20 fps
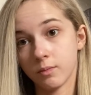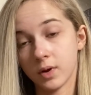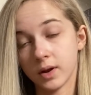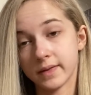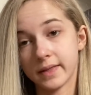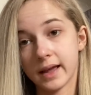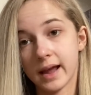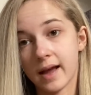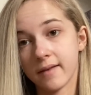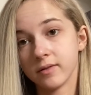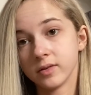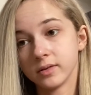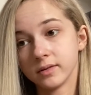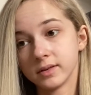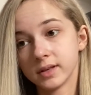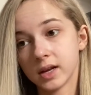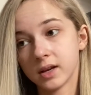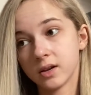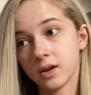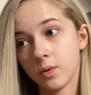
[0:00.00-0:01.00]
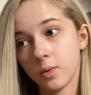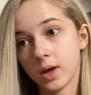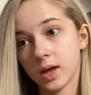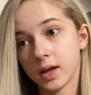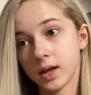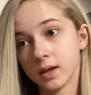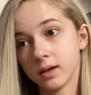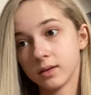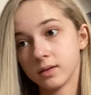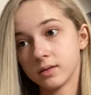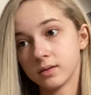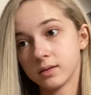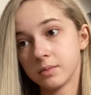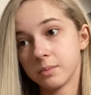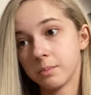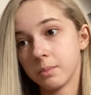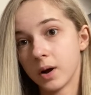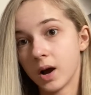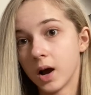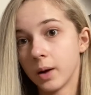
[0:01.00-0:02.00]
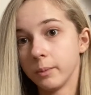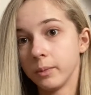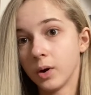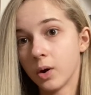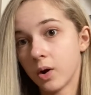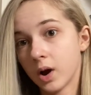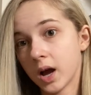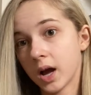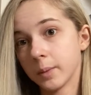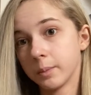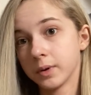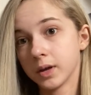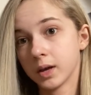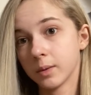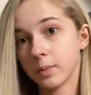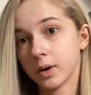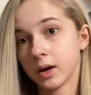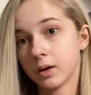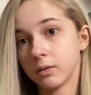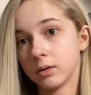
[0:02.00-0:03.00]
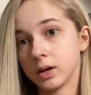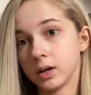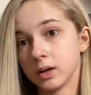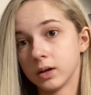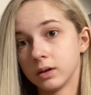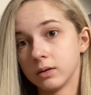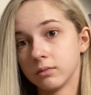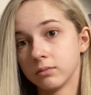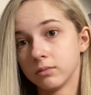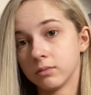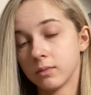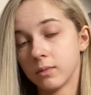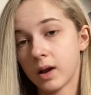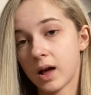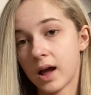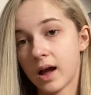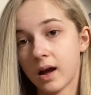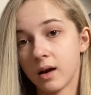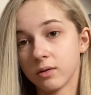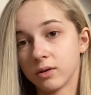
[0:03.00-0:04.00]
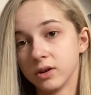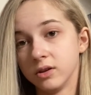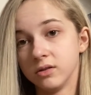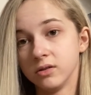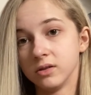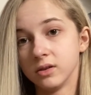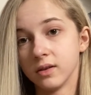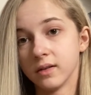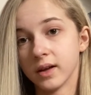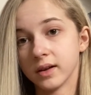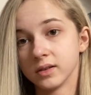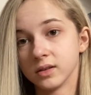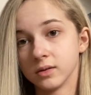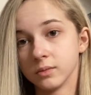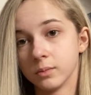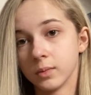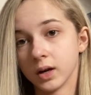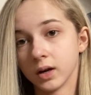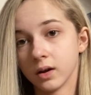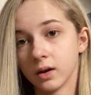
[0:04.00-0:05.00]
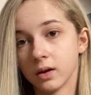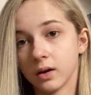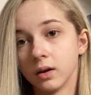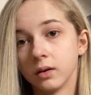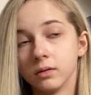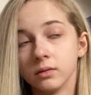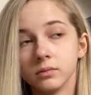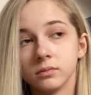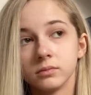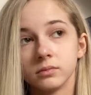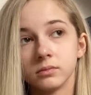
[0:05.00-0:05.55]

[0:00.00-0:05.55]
They haven't said who it is, but I'm not happy about it. I'm like, how can you do that to my girl?